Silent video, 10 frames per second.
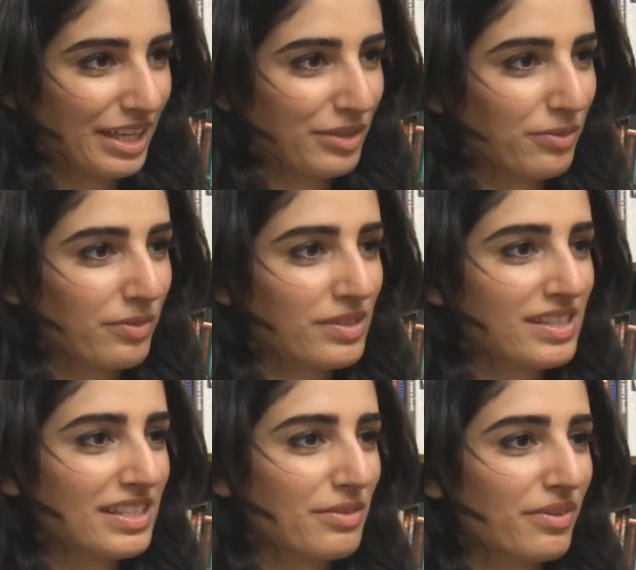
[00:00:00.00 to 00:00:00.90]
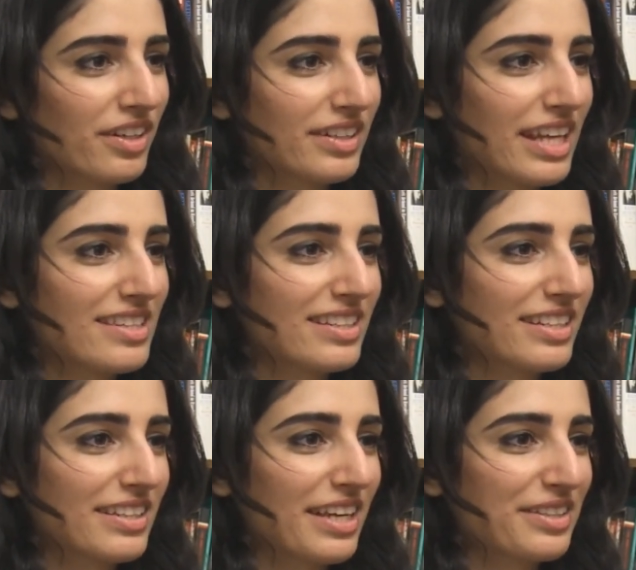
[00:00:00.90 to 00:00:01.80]
And we will see where
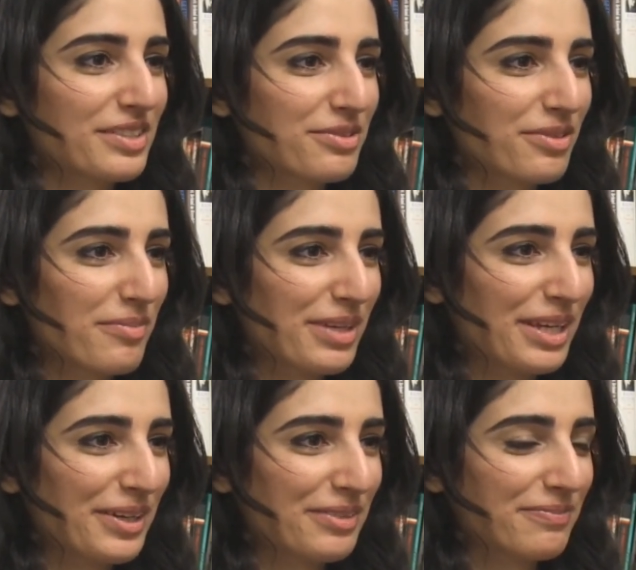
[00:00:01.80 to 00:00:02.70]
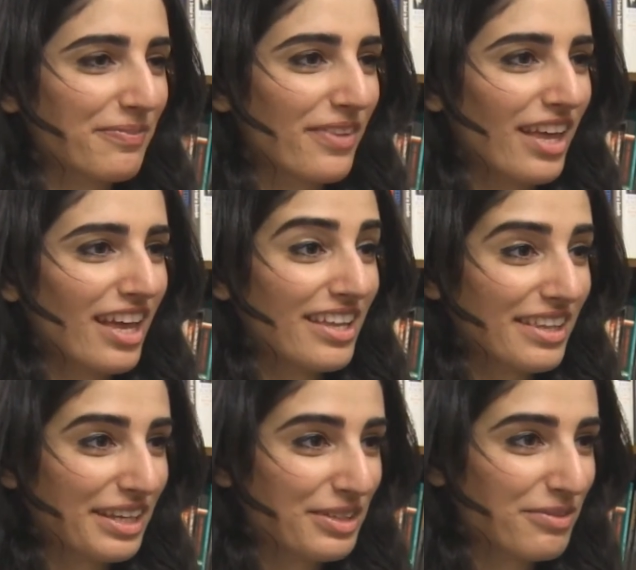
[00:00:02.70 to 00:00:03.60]
destiny takes you from here.
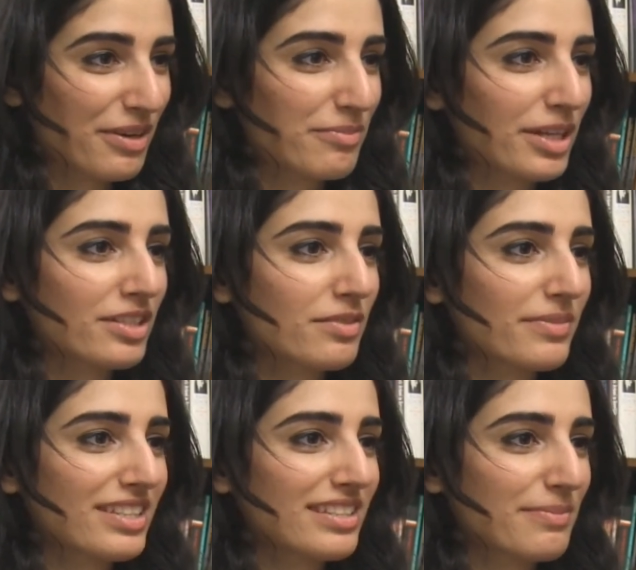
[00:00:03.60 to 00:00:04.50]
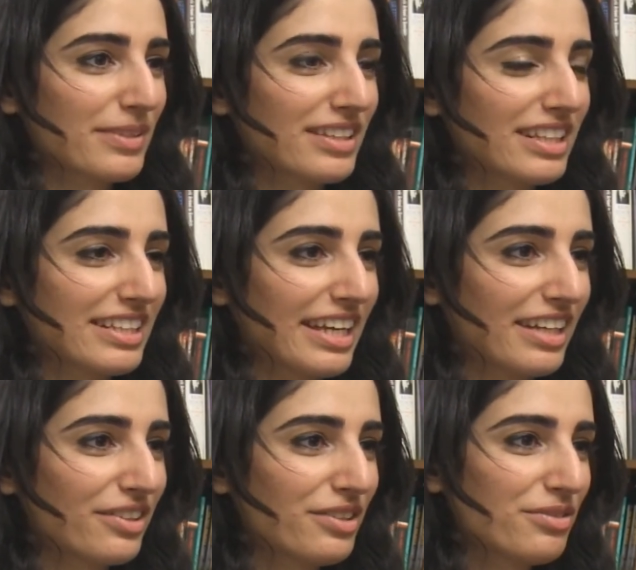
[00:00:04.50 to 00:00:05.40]
Thank you very much, Miss Bindley
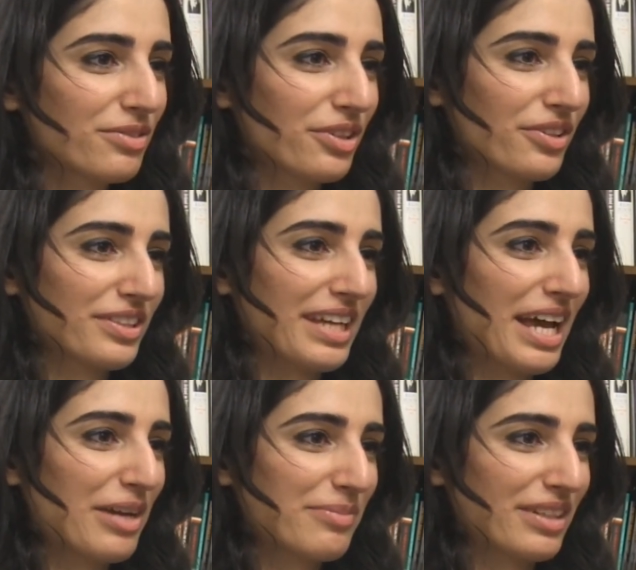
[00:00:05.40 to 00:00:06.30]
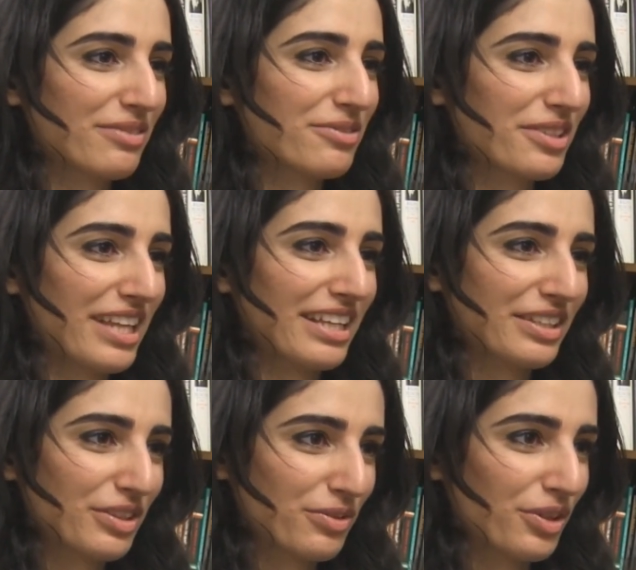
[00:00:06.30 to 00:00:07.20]
Taylor, for your time and for that
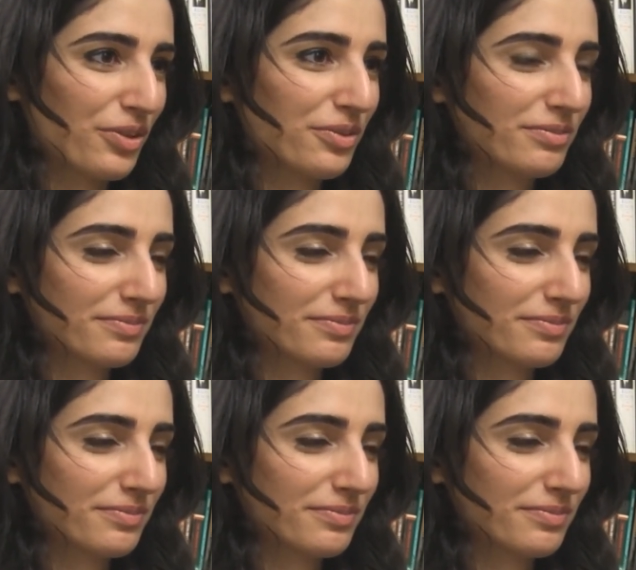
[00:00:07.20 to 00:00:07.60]
interview.